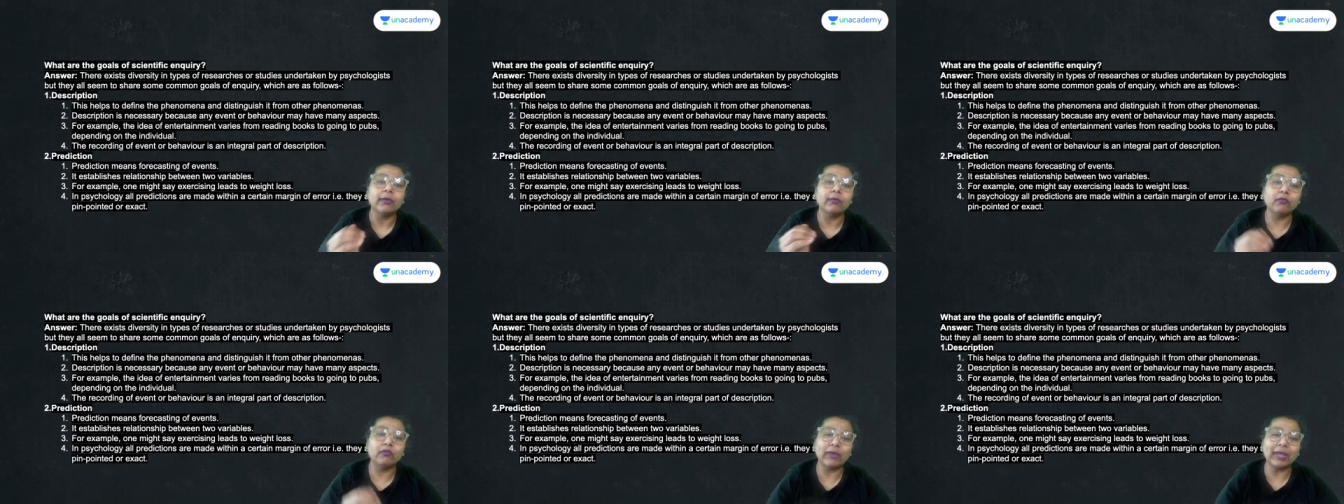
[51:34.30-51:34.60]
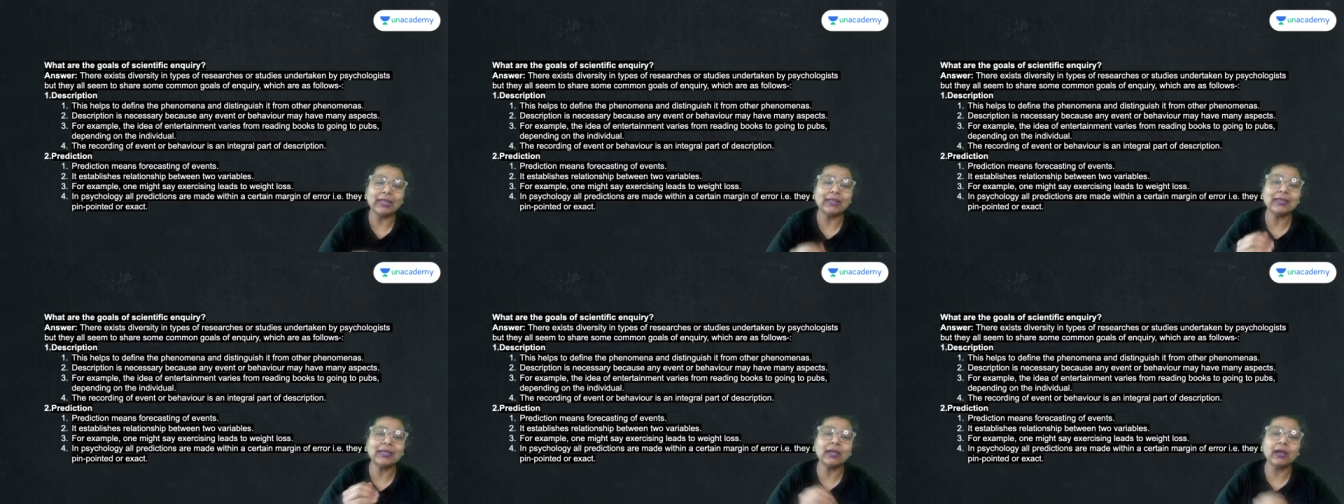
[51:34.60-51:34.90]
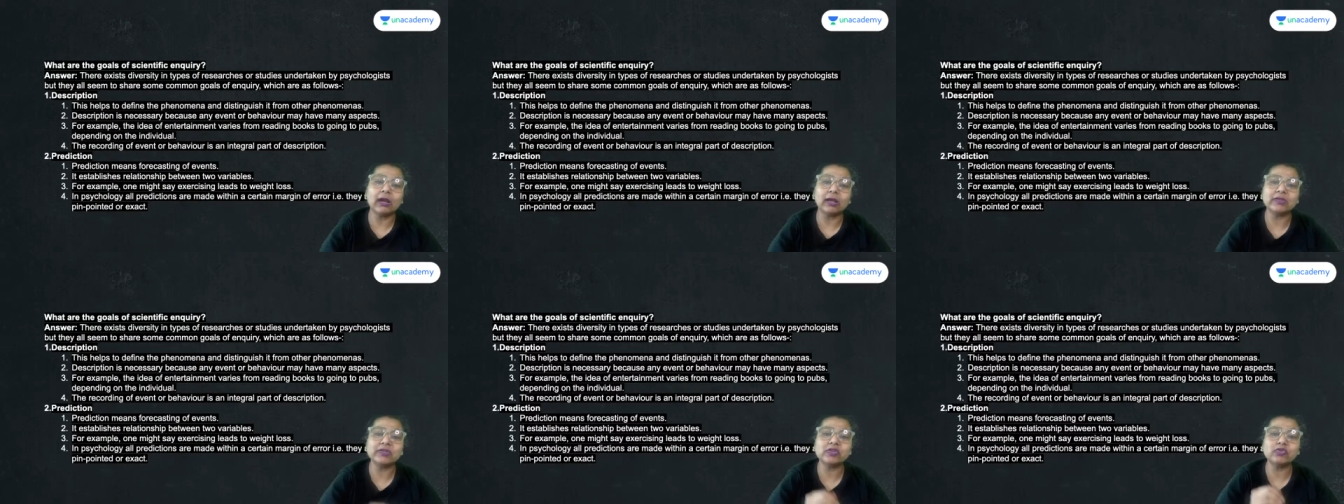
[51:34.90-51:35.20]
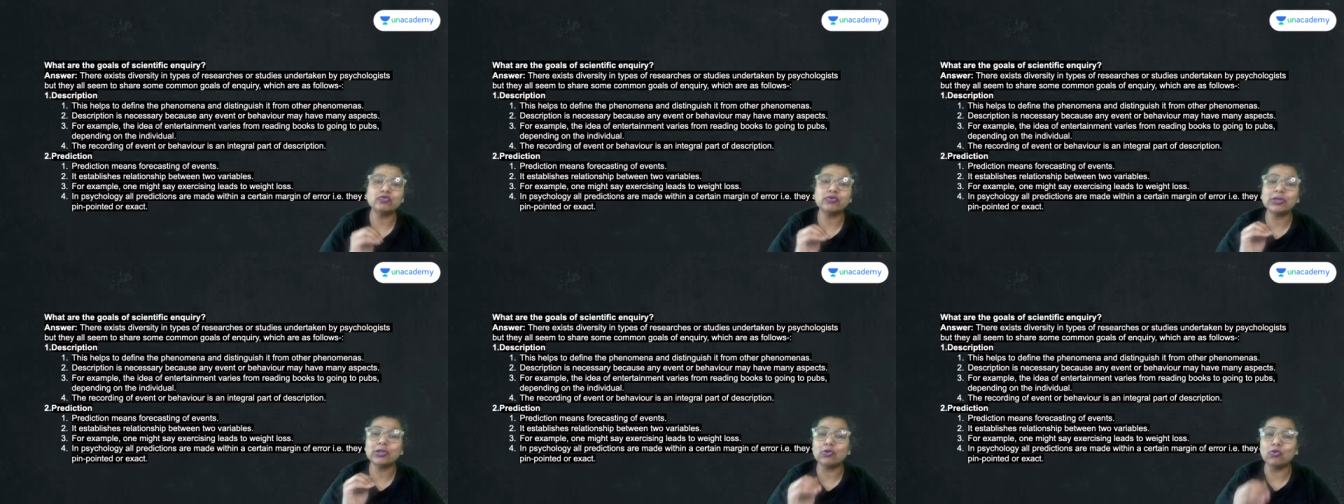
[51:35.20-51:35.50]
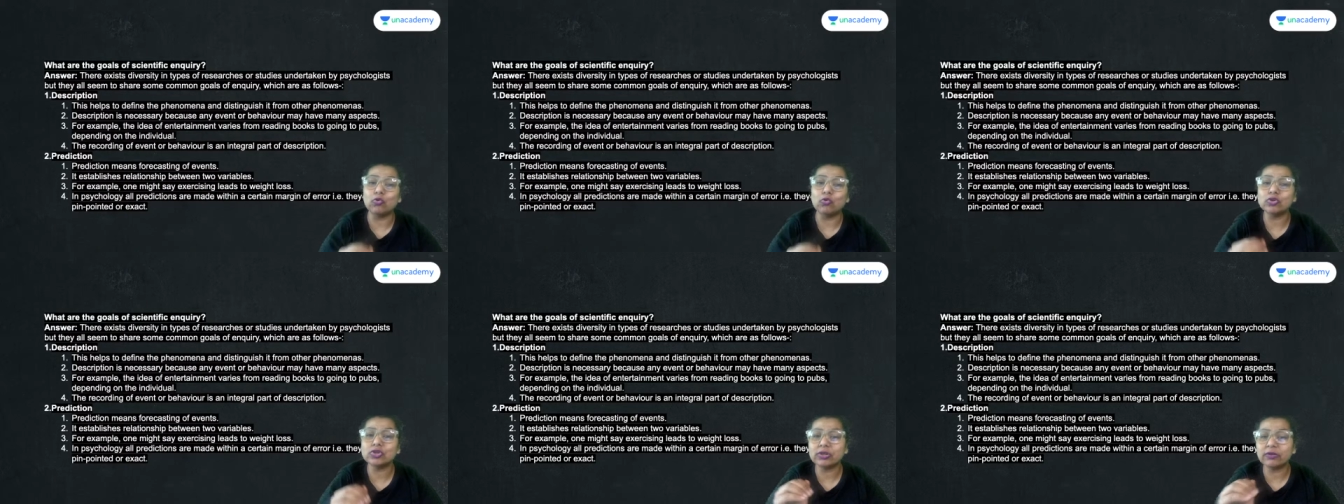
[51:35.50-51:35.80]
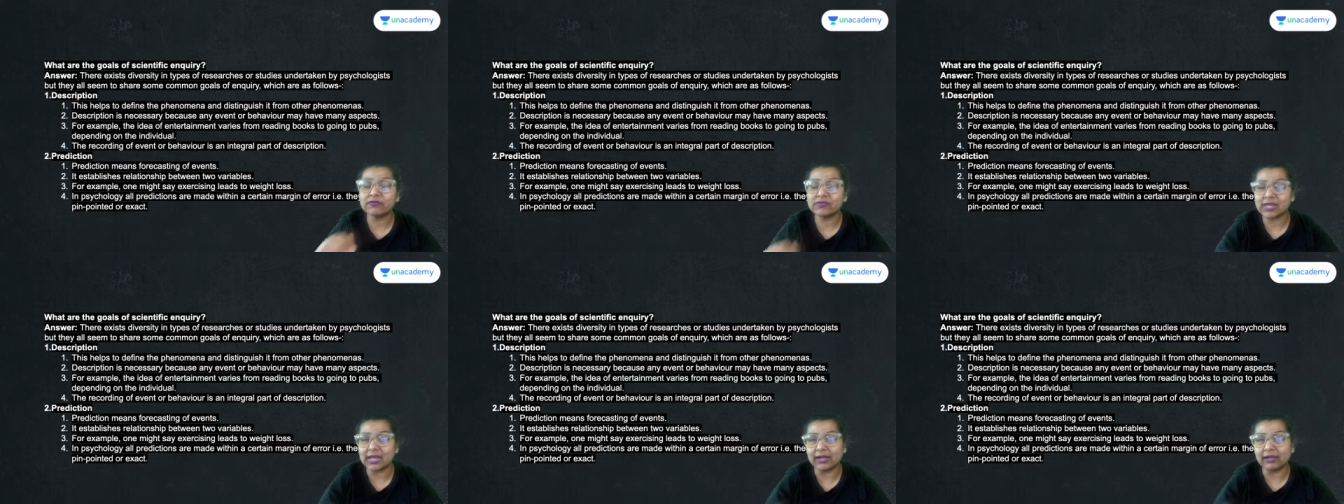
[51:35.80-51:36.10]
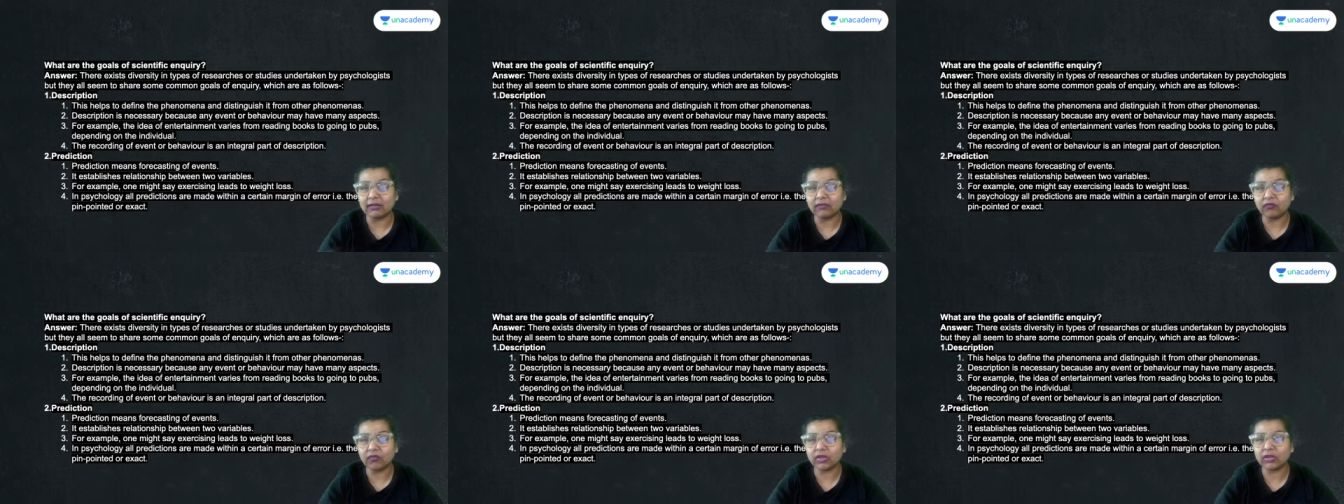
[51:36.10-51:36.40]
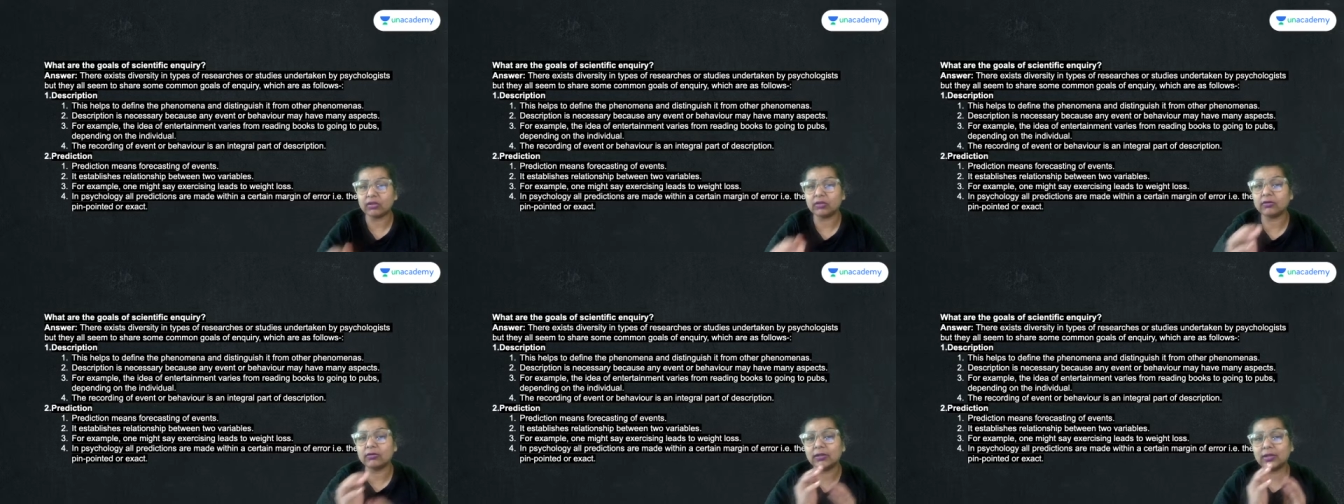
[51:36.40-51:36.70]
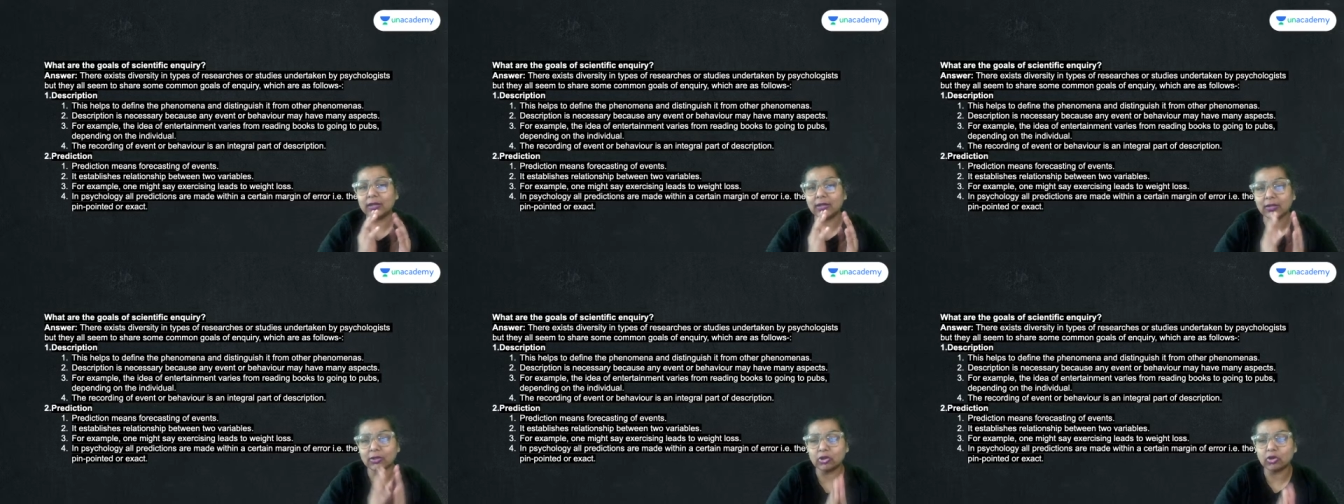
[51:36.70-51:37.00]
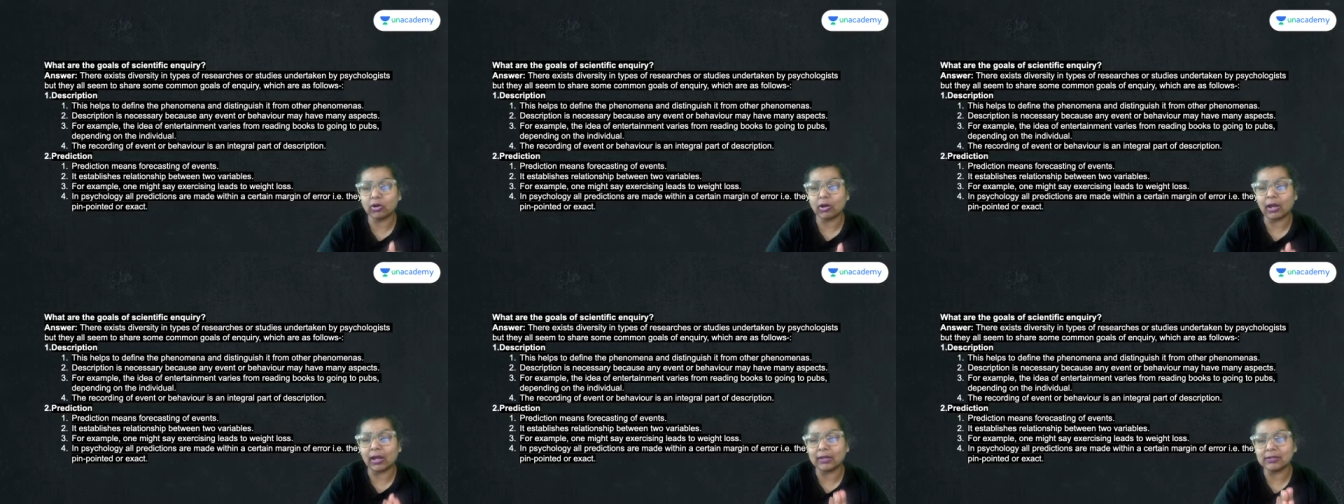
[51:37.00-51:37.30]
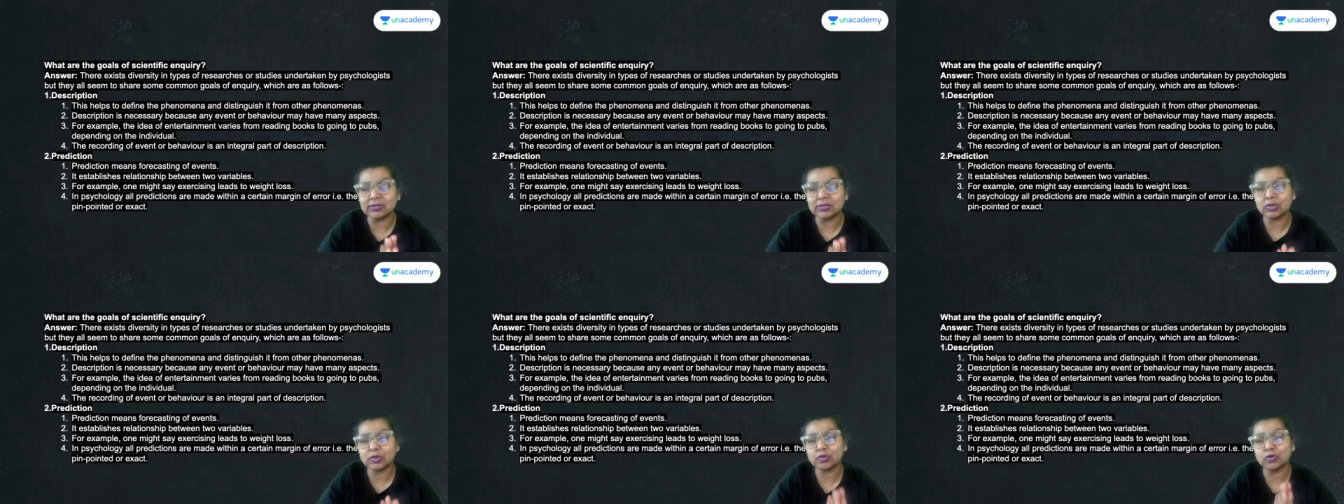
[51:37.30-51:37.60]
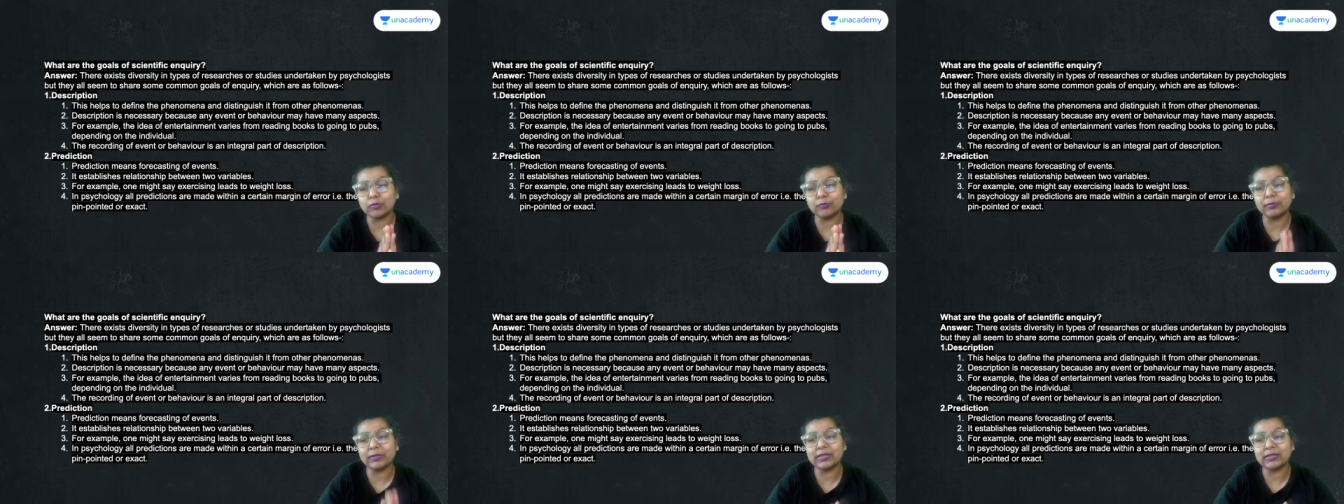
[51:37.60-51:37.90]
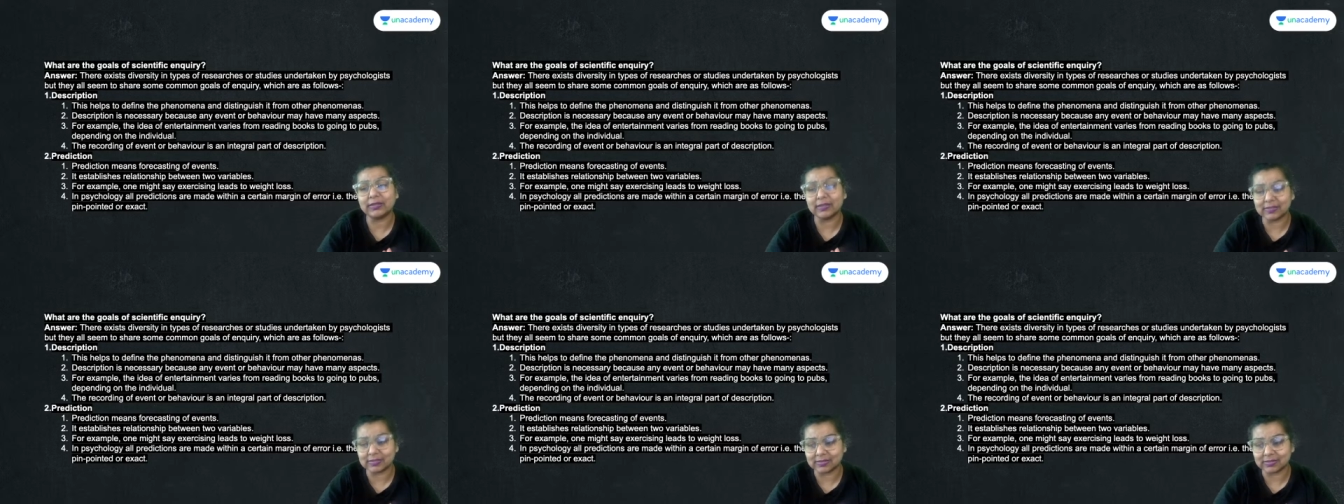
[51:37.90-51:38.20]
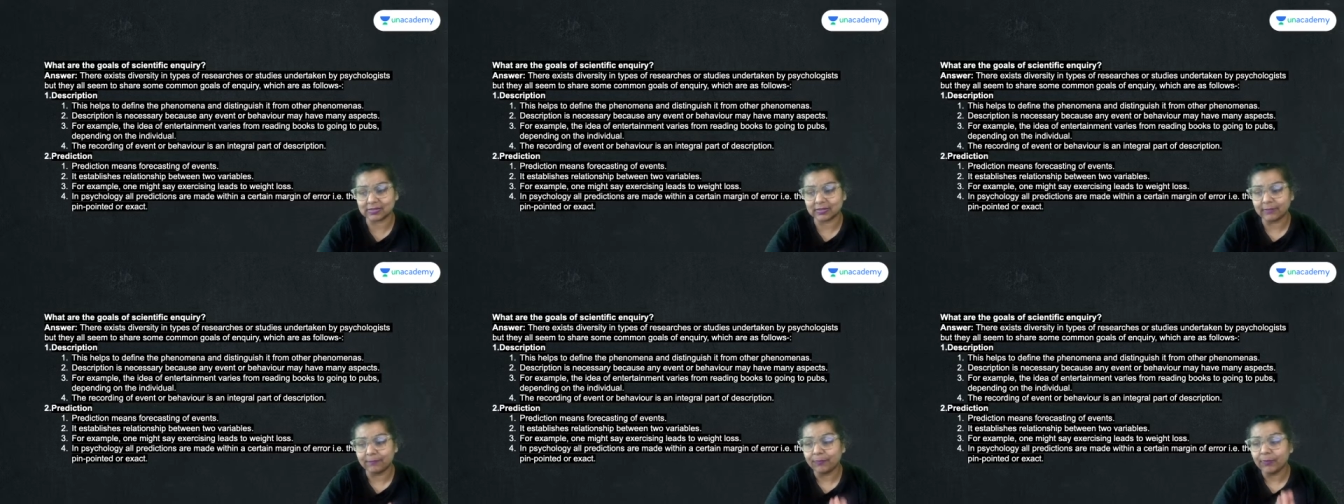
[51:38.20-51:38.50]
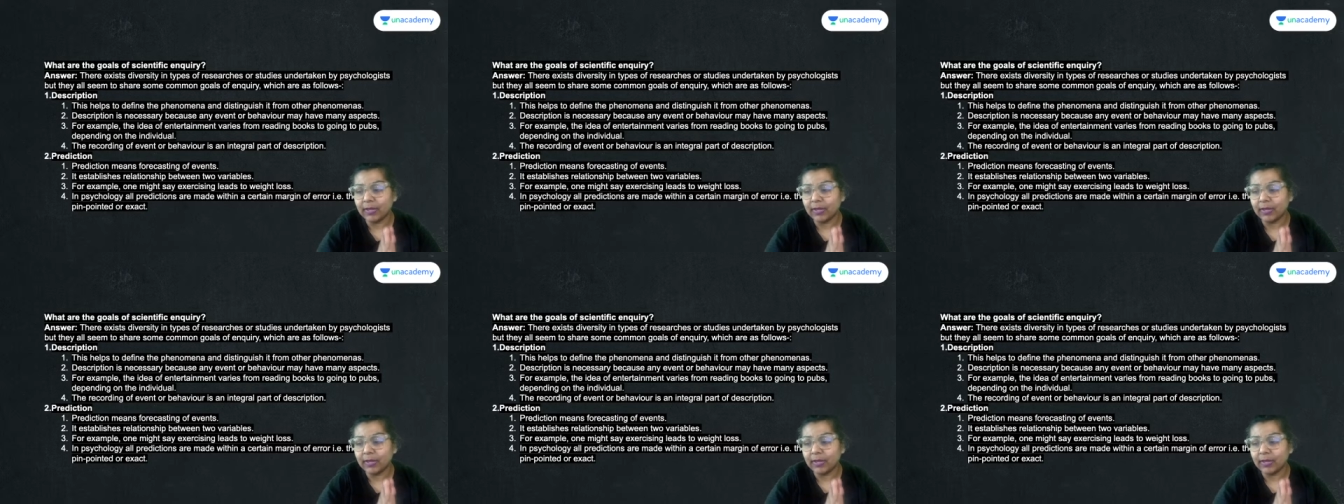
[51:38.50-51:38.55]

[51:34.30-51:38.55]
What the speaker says: when they ask you the goals of scientific theory, your answer should be this.